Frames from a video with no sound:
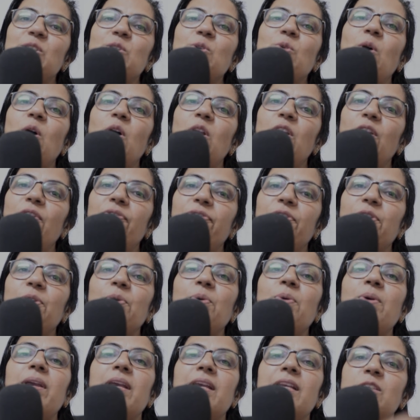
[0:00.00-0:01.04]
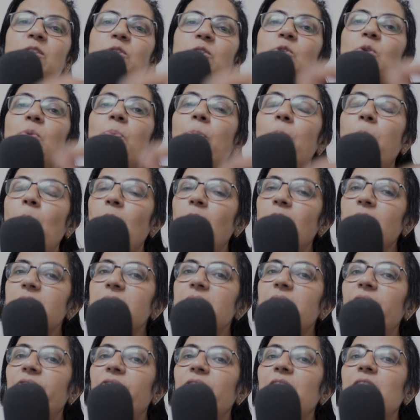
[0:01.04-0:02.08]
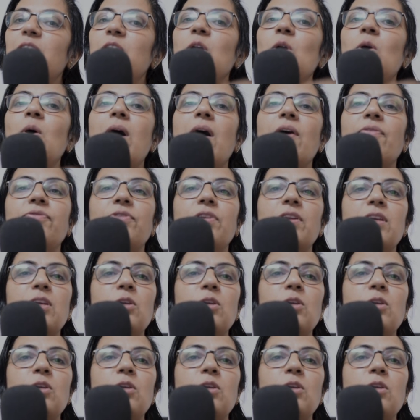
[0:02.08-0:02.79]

to all of you is to pause the video after